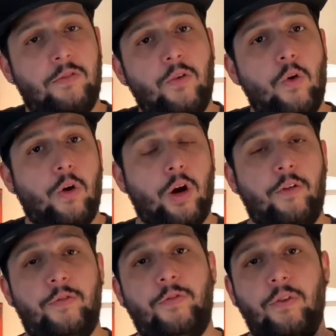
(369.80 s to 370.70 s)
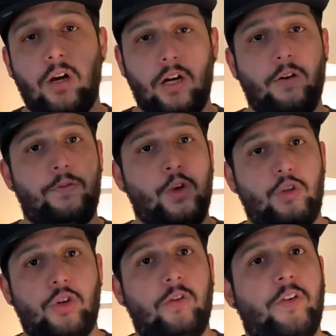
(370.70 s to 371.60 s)
for
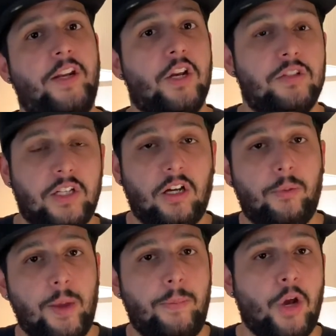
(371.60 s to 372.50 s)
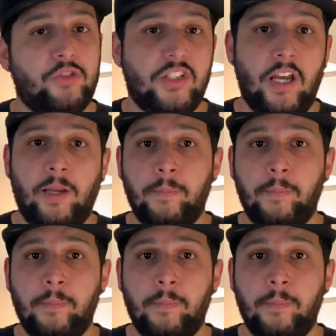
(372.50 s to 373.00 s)
future videos I'm going to be posting.